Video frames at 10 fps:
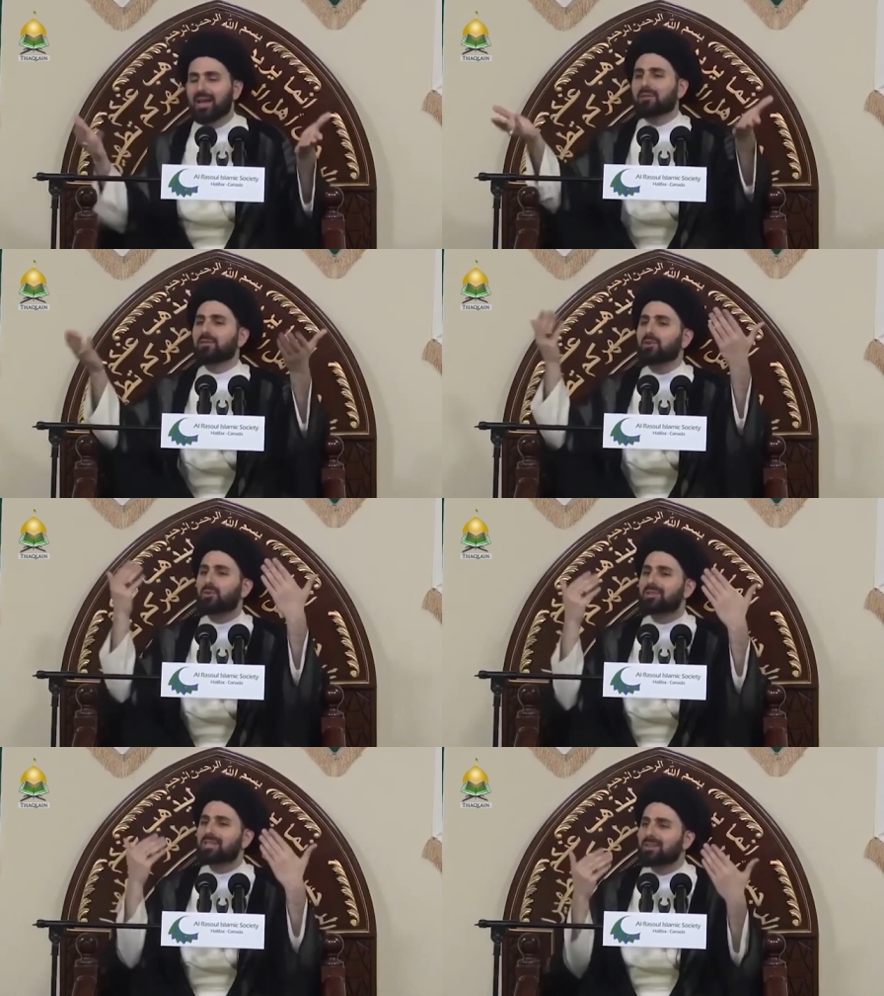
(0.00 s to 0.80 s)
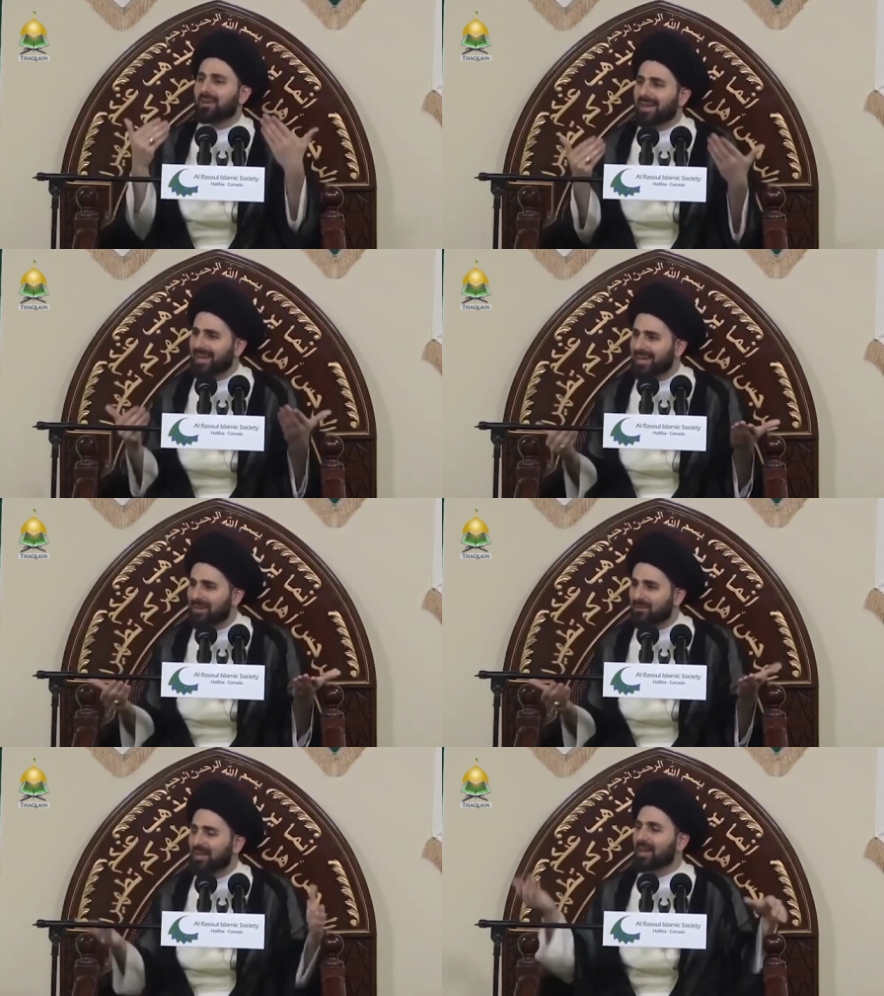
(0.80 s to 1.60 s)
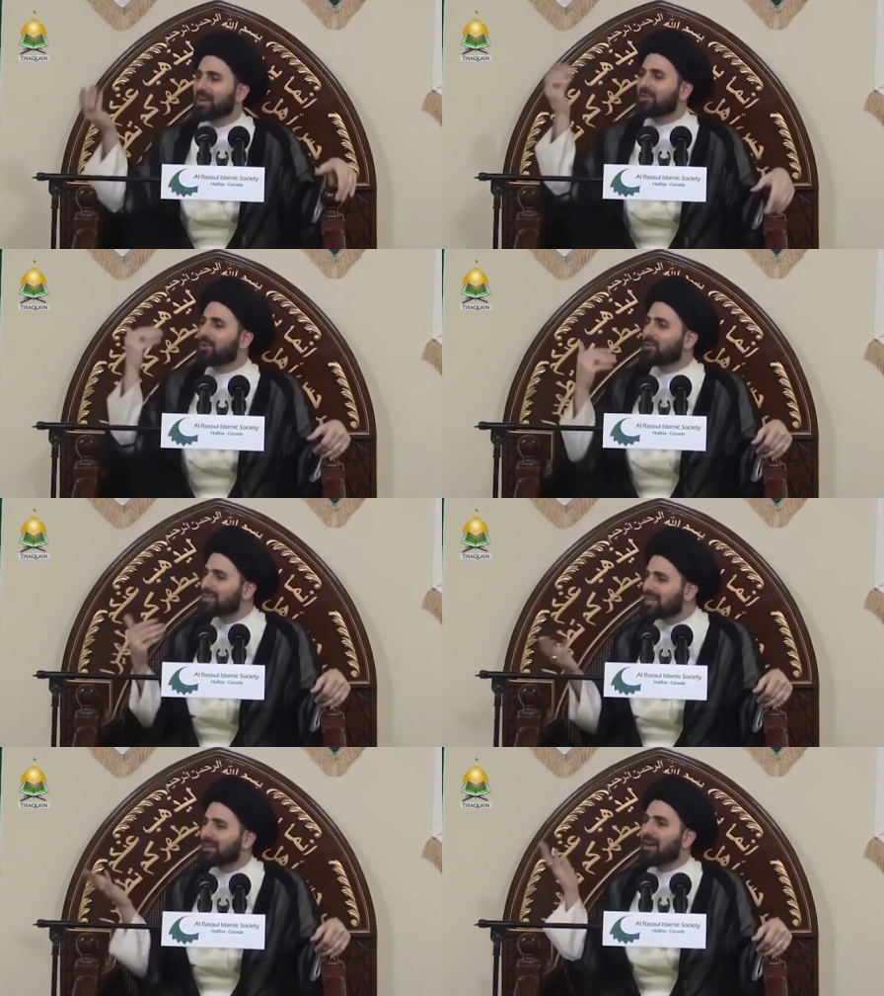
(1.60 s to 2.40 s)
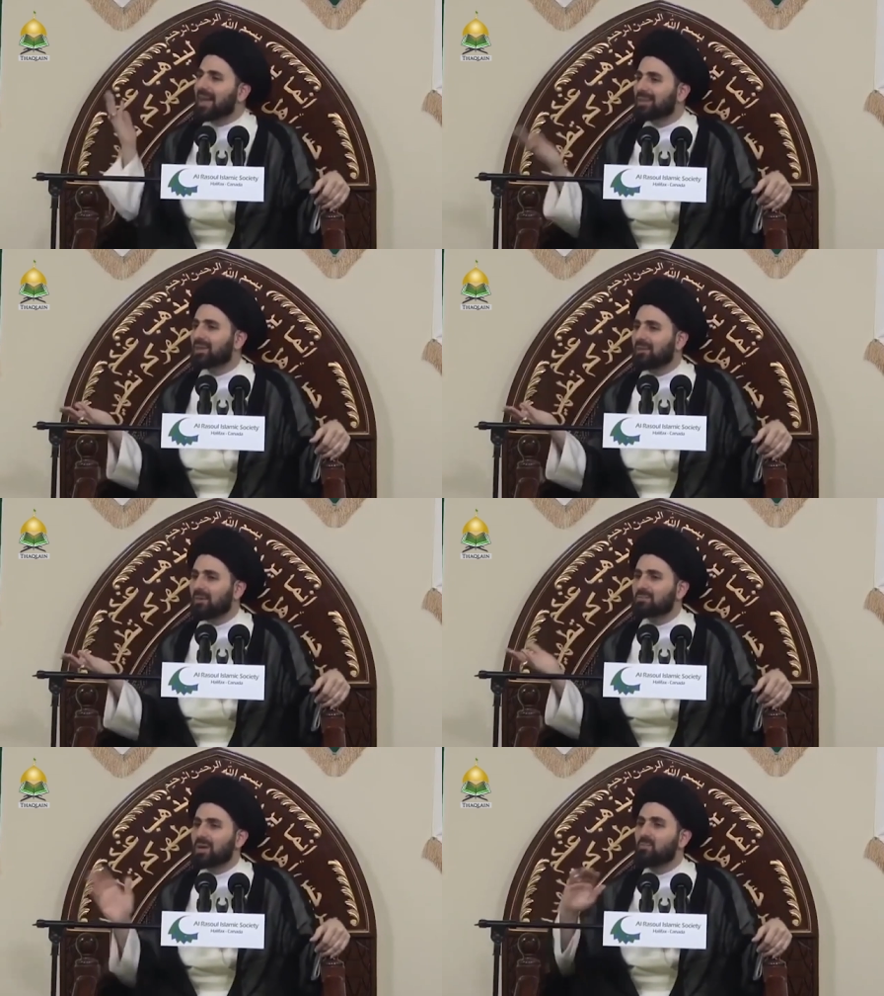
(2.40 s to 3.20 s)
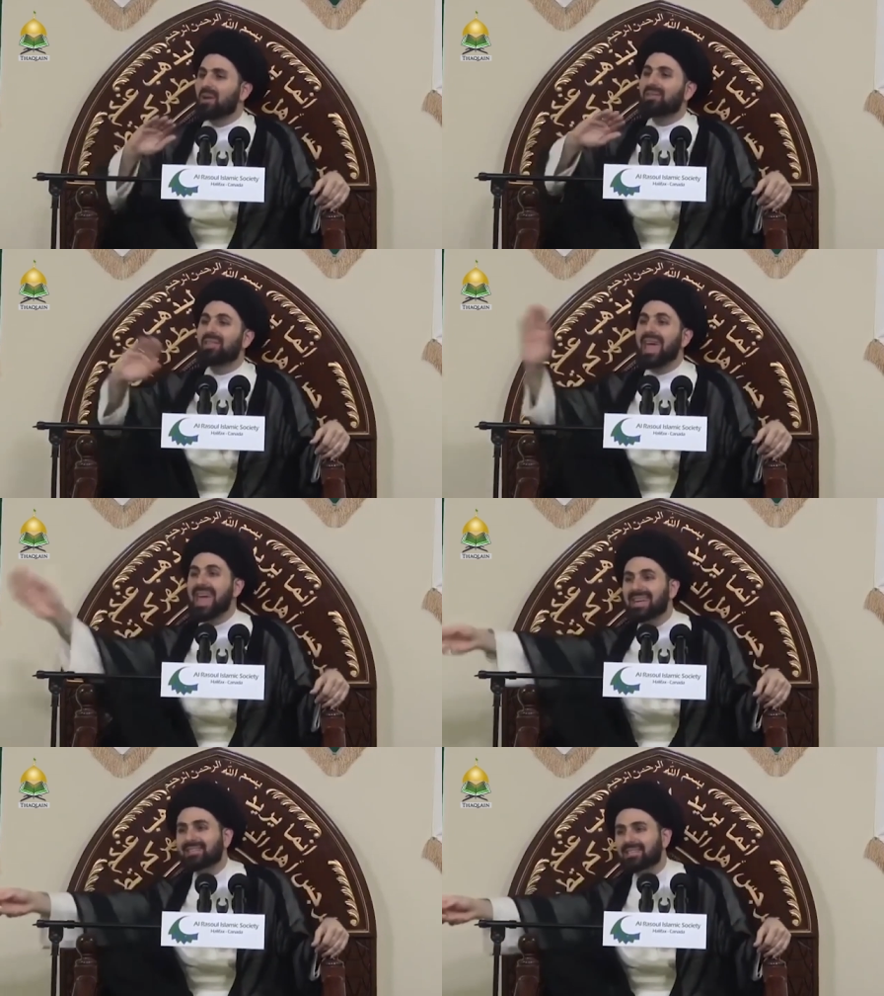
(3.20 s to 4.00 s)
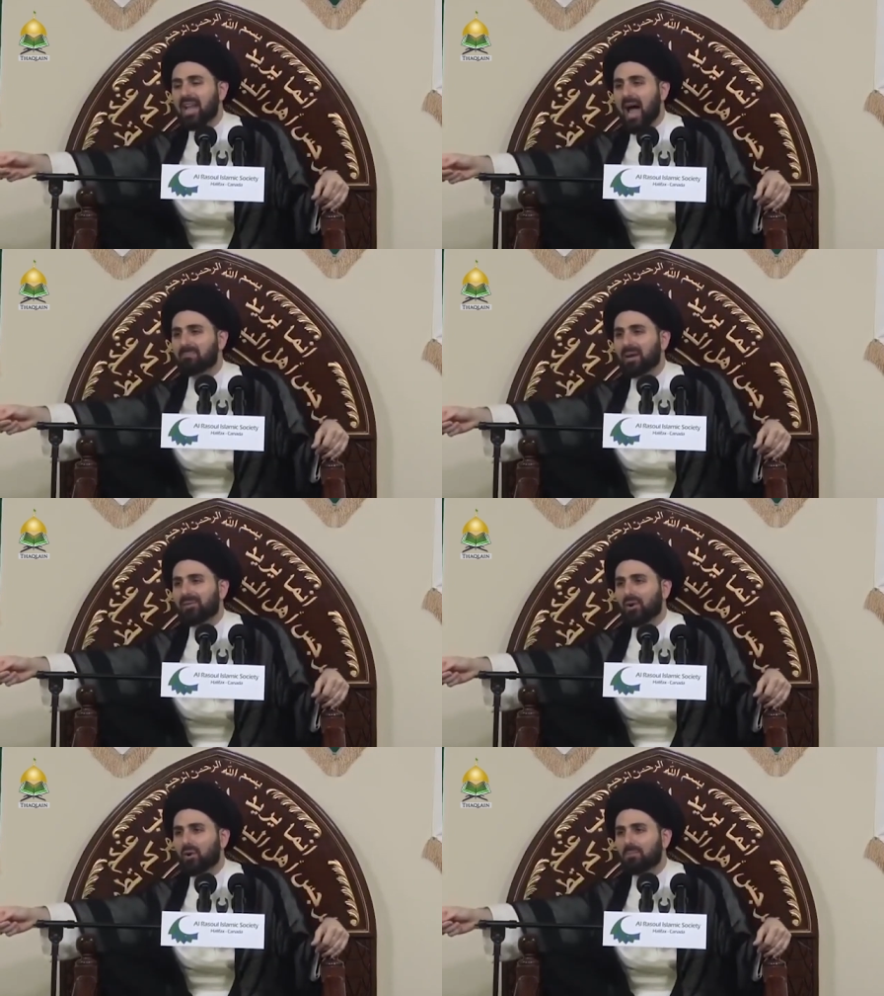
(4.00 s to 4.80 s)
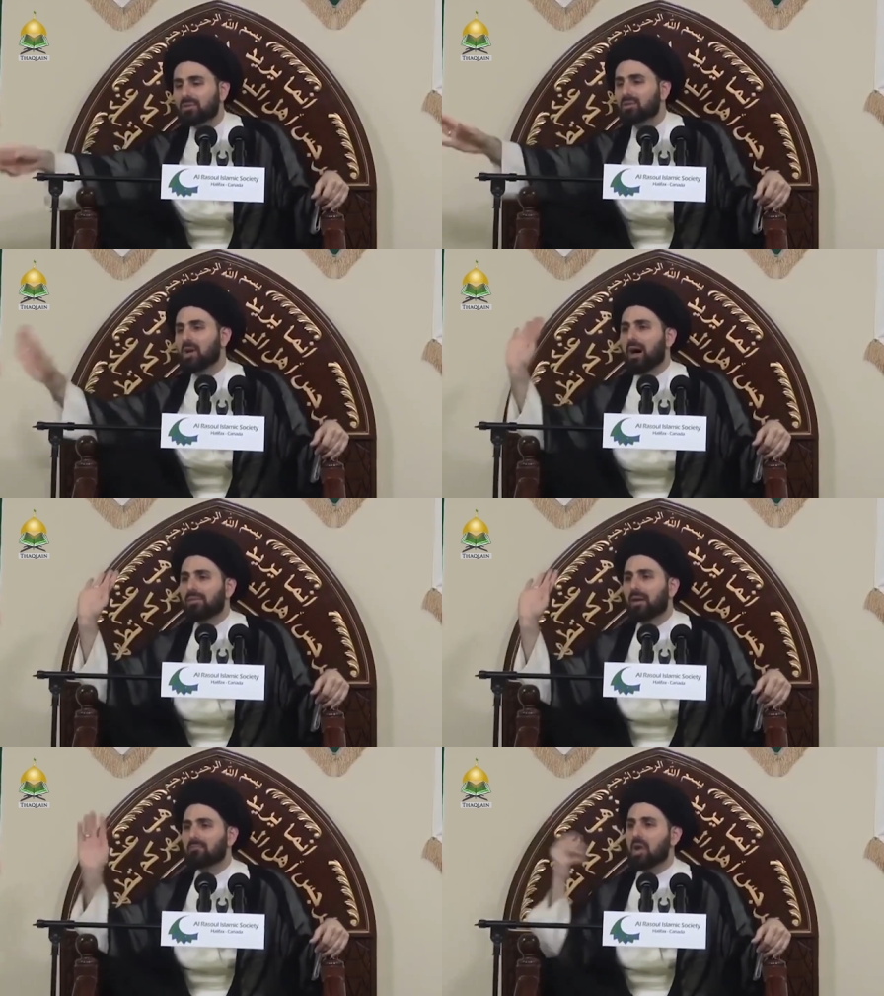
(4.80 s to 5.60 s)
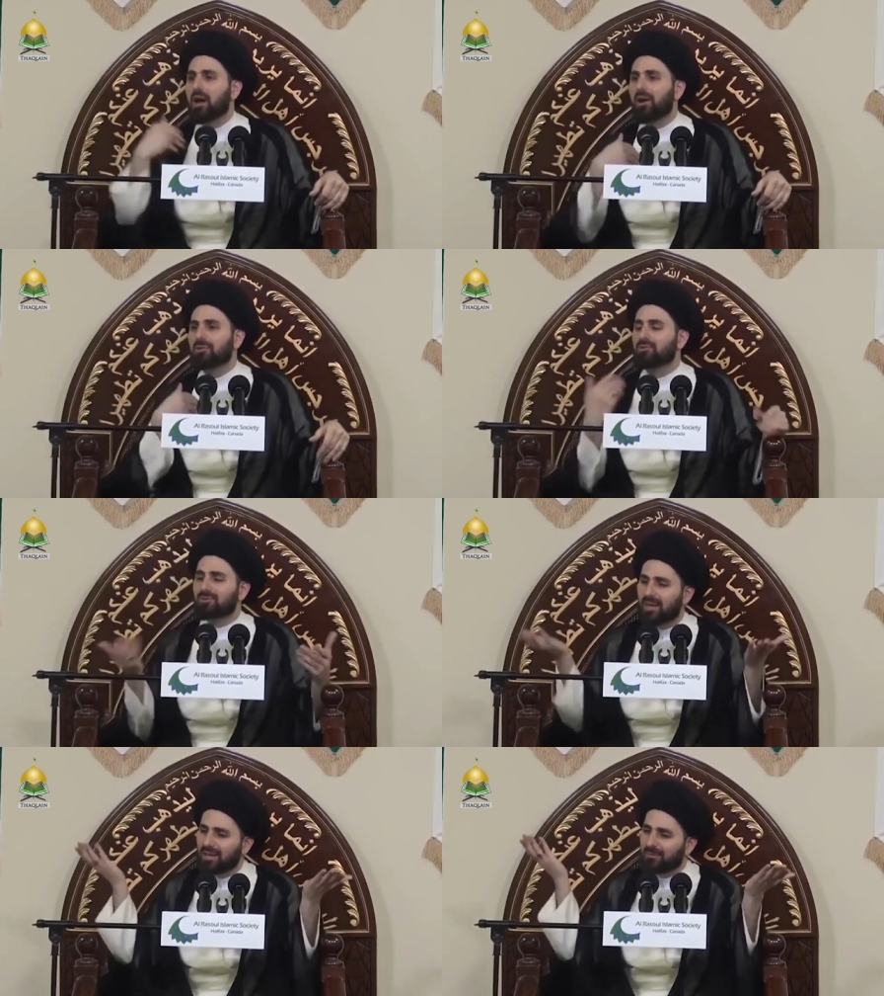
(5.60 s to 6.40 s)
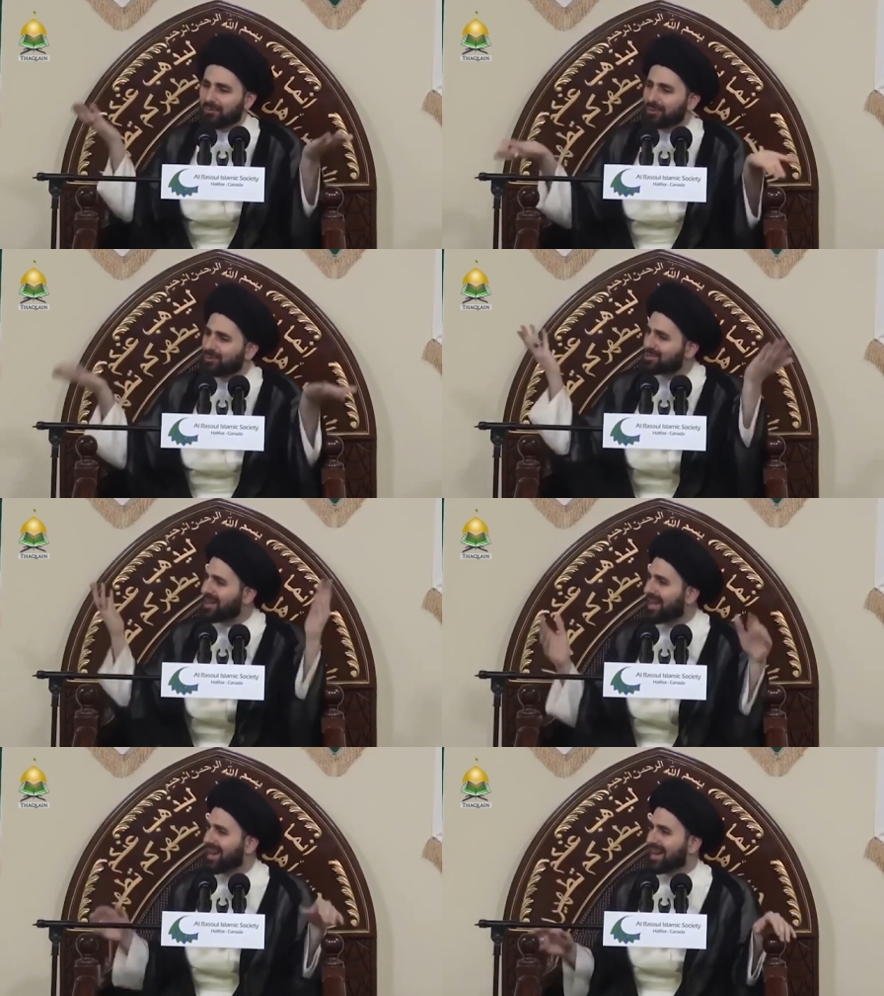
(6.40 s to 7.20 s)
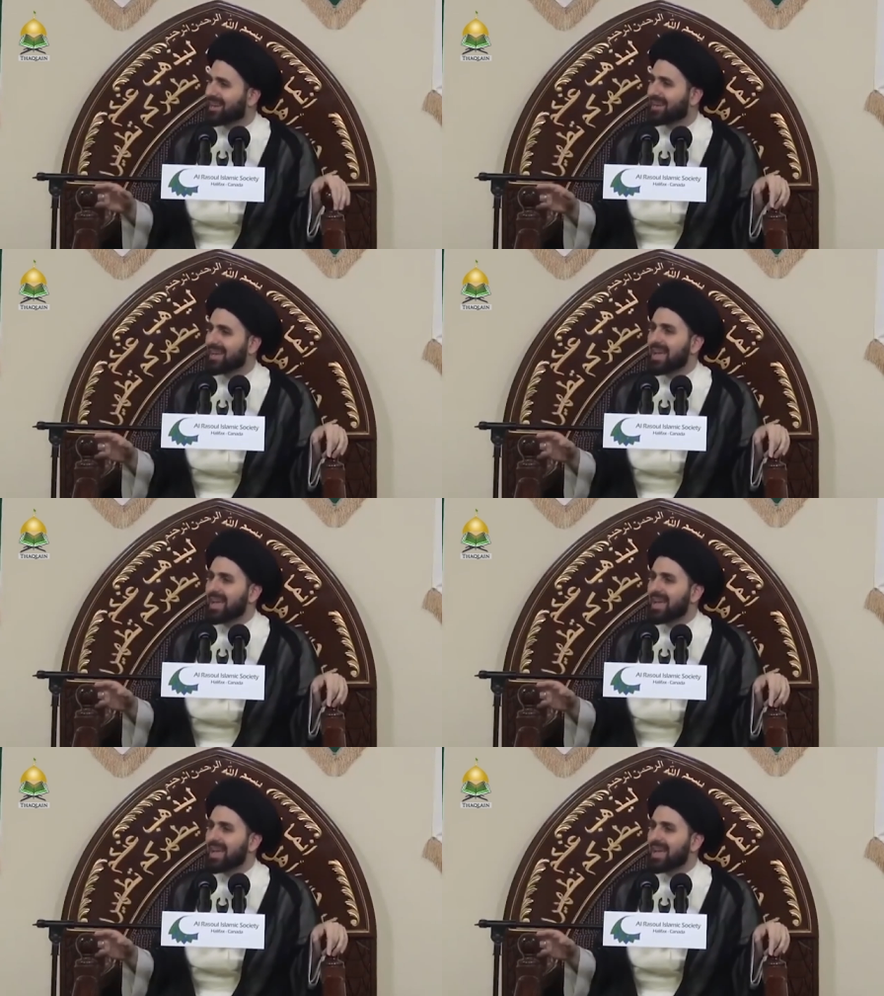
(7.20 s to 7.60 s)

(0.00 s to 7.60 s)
if you receive a gift, if you receive anything from someone, they did not pay the khums, it's on them, not on you. Take it for you, it's halal.